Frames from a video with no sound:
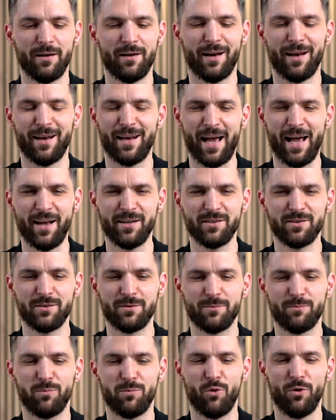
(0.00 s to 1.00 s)
Last
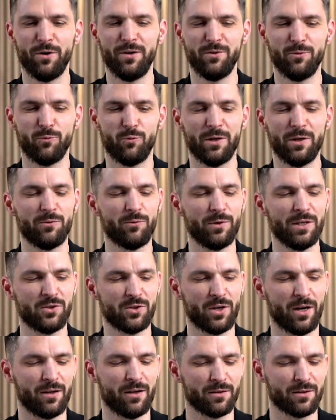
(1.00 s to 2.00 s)
point with which
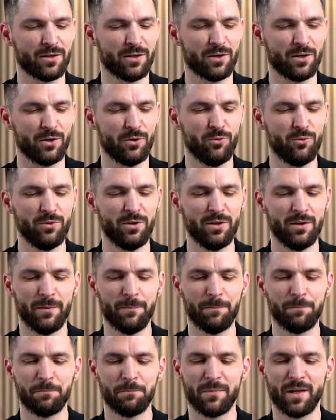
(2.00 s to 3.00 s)
I'll conclude
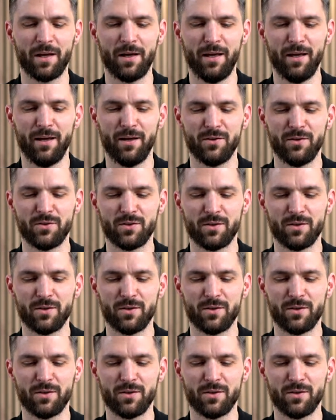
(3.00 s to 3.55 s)
is